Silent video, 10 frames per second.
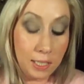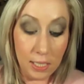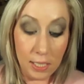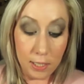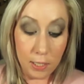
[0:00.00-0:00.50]
did
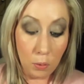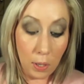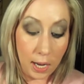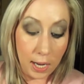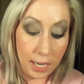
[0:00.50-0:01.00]
it so
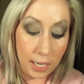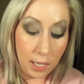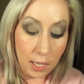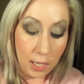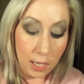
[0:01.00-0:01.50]
high.
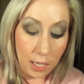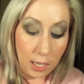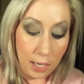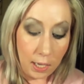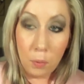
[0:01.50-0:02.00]

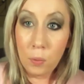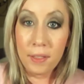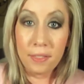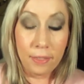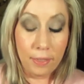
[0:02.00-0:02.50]
I
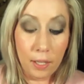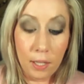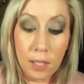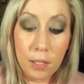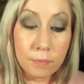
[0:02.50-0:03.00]
want
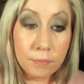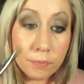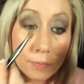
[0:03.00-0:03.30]
the